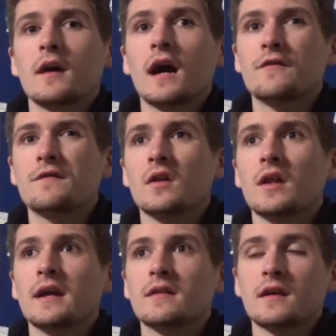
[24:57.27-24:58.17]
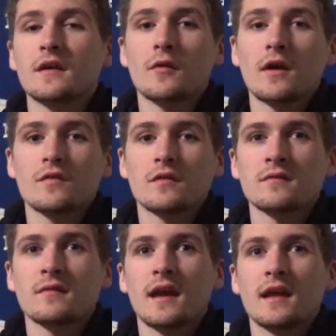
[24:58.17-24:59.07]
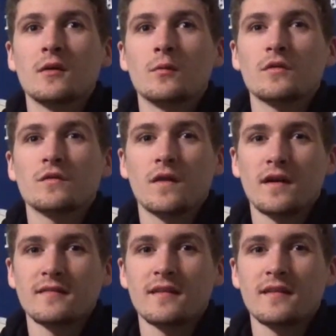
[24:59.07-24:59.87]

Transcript: I felt like Dick Grayson, and it was fun.